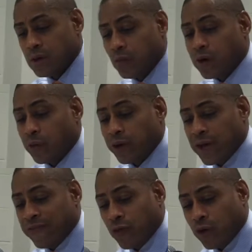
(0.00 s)
Well, we
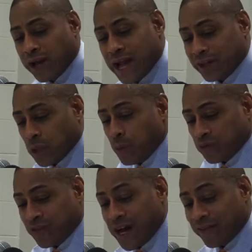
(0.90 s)
had 4 guys,
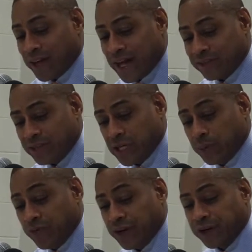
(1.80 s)
almost 5 guys in
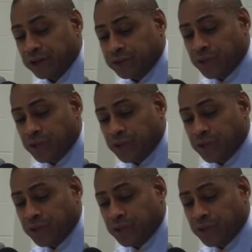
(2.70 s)
double figures,